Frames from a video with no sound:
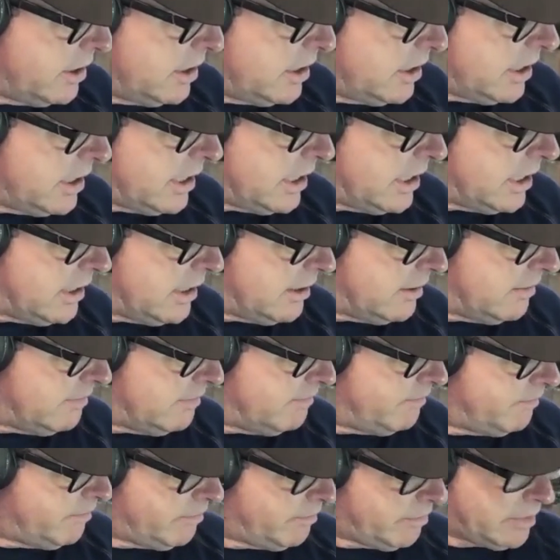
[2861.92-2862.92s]

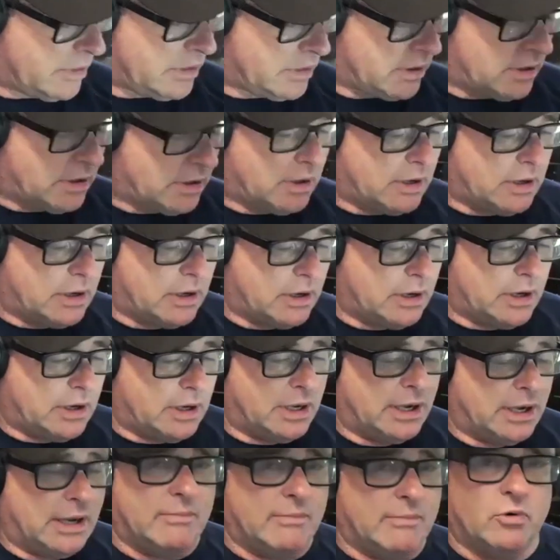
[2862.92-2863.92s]
or,
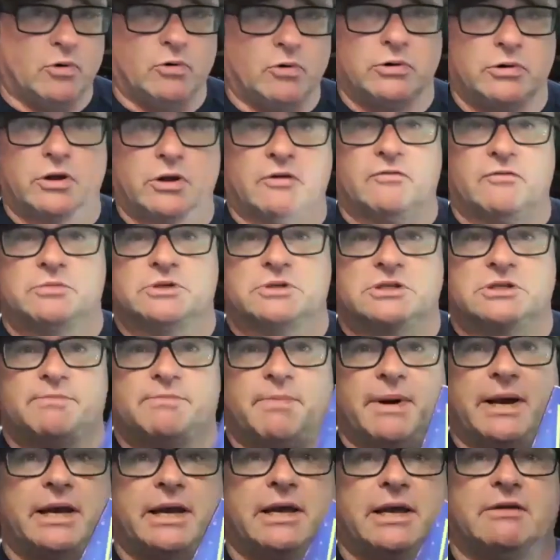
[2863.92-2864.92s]
you know, from
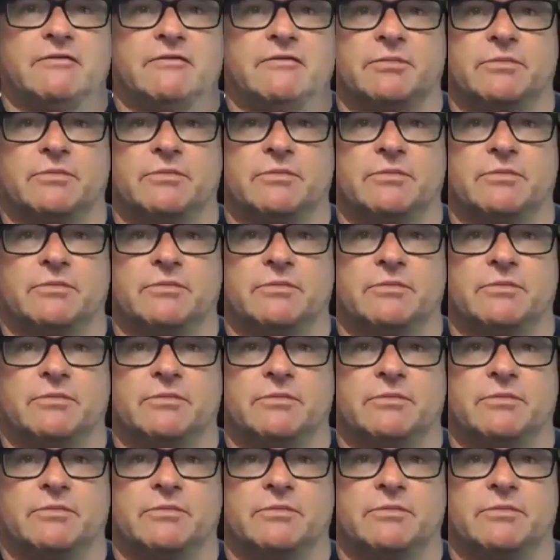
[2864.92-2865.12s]
Spain, from